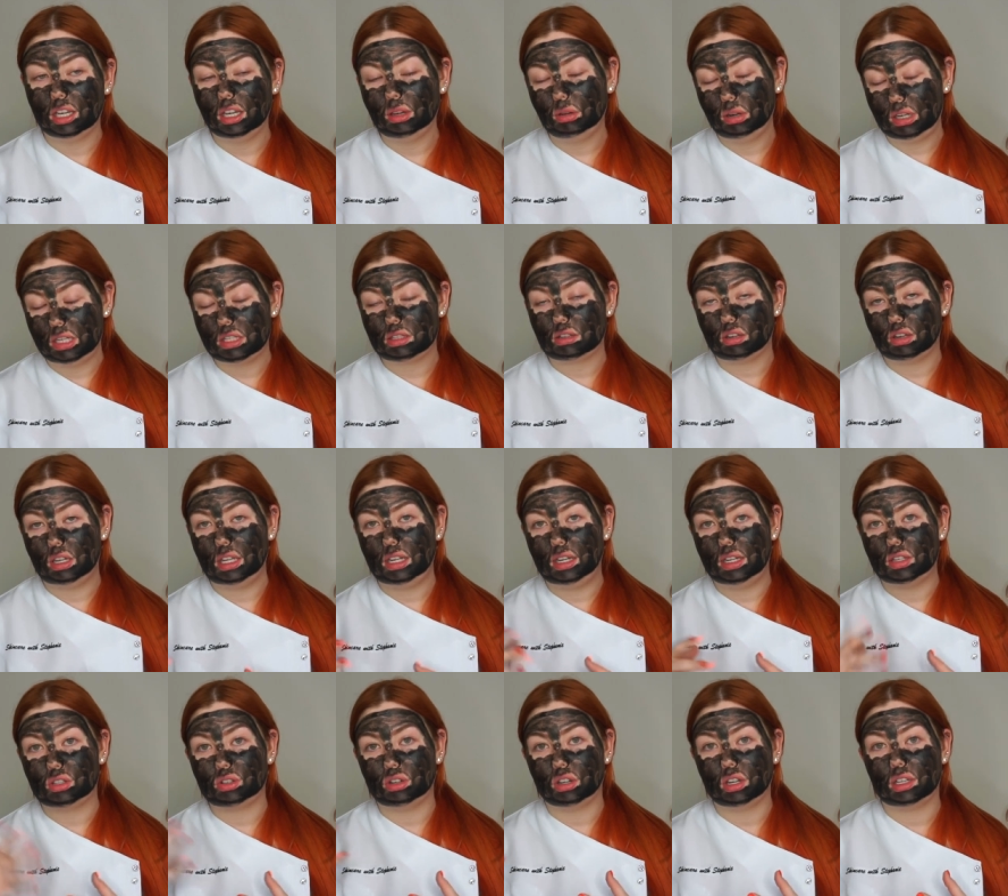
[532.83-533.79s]
It
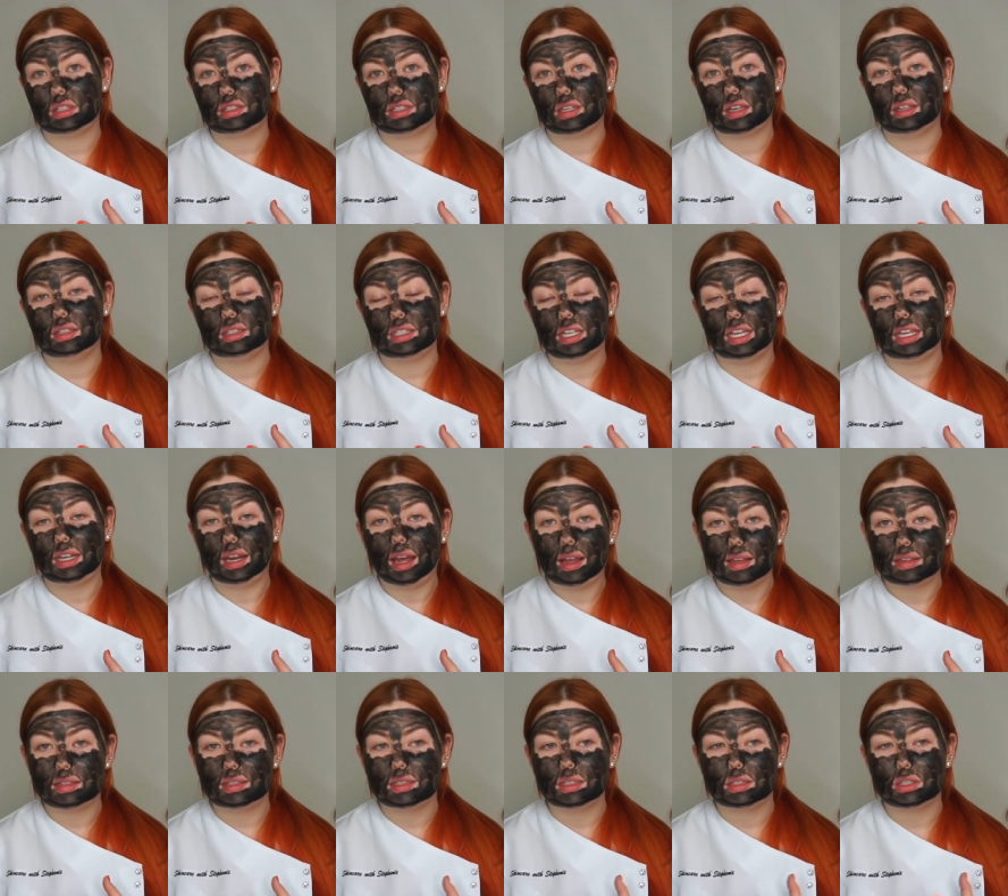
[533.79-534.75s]
is going to contain
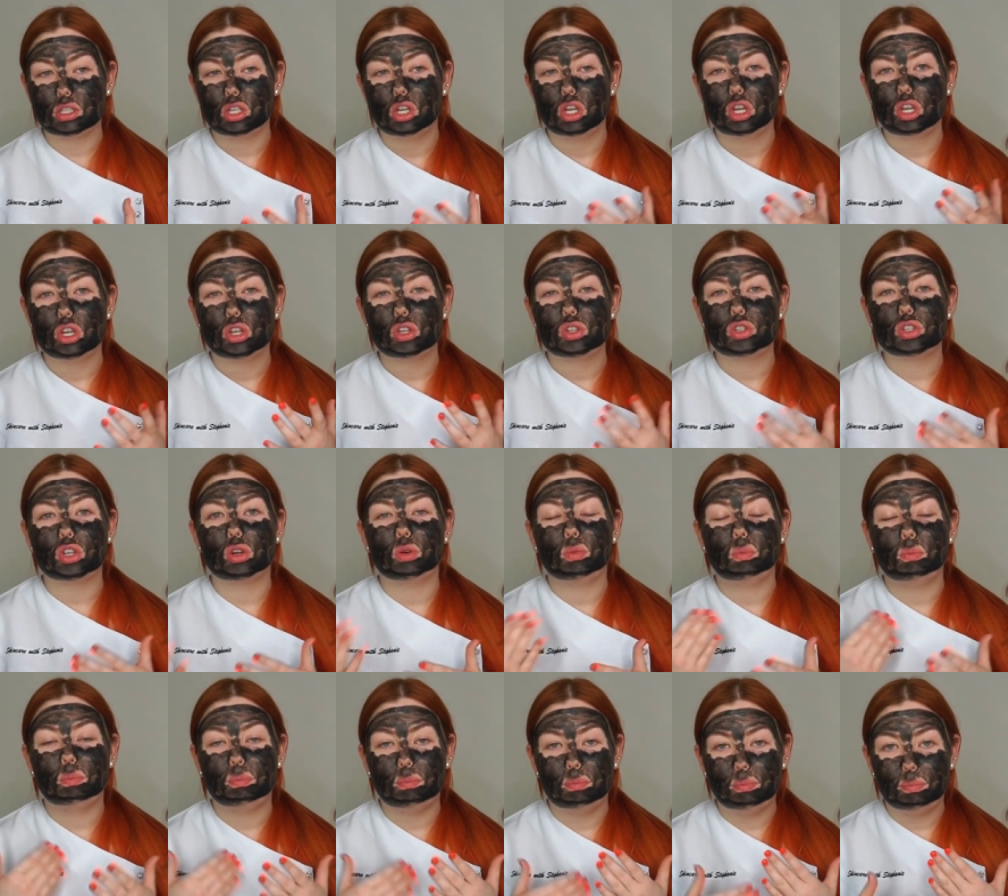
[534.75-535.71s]
acid,
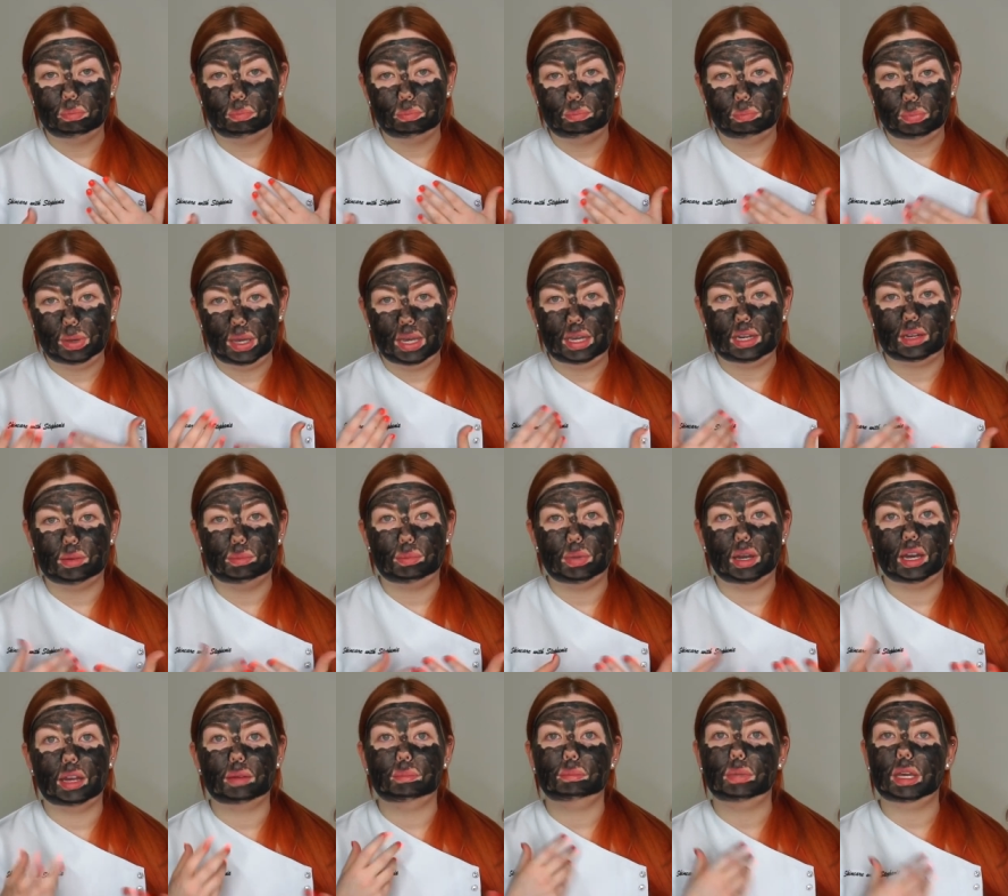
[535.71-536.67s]
so bear in
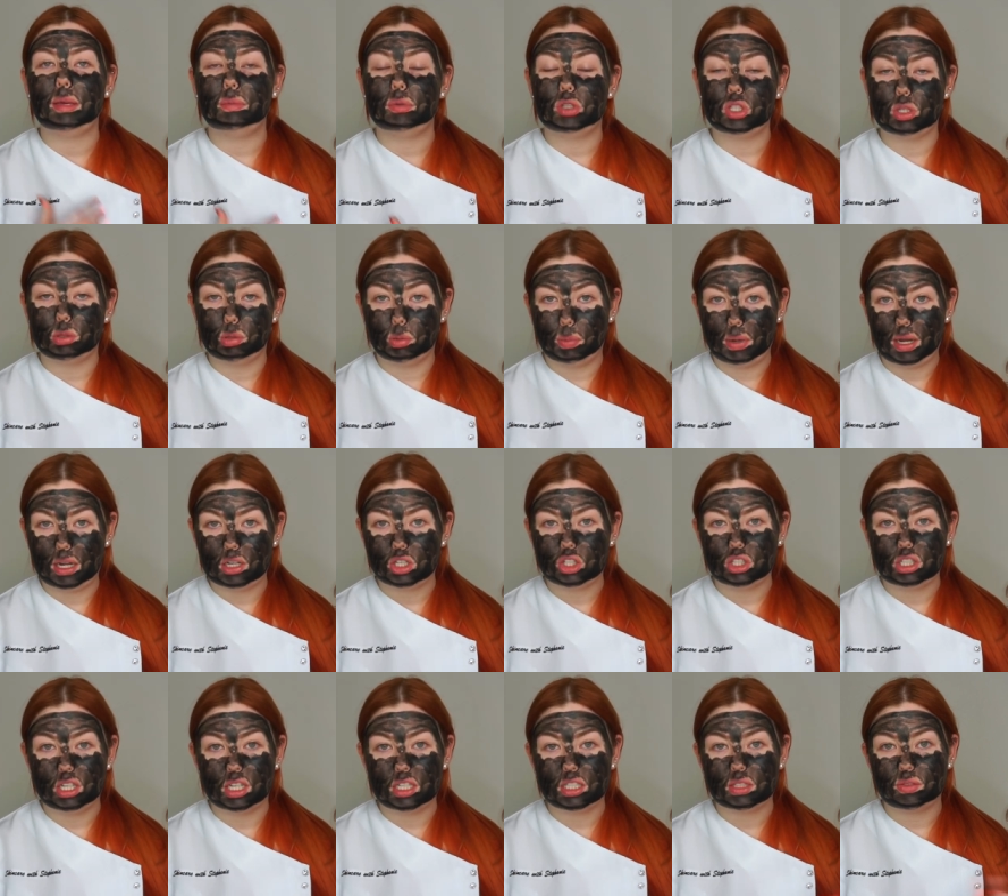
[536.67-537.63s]
mind, maybe do a
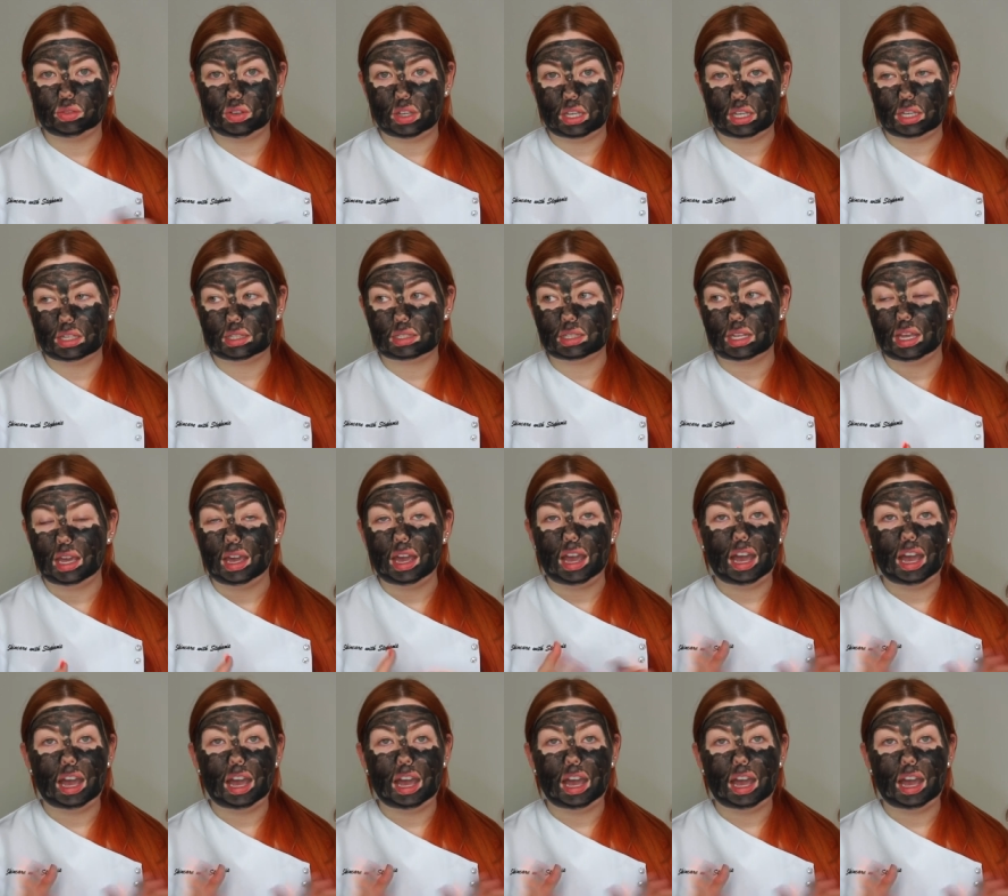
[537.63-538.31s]
patch test first.